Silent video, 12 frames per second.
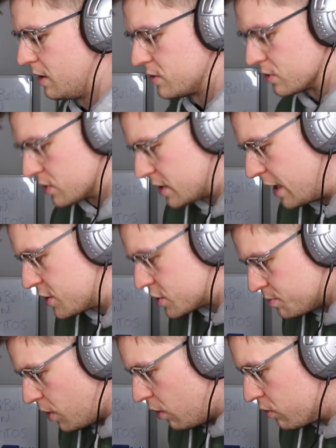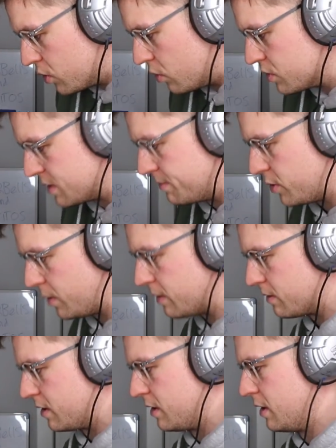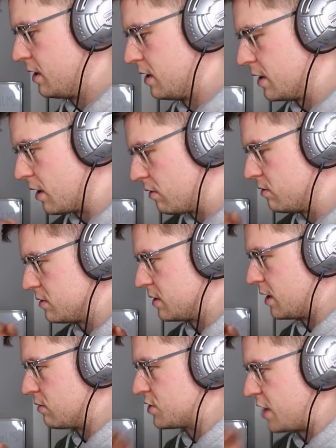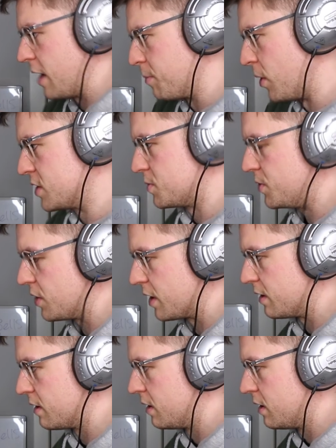So set small goals in between, little little checkpoints where you can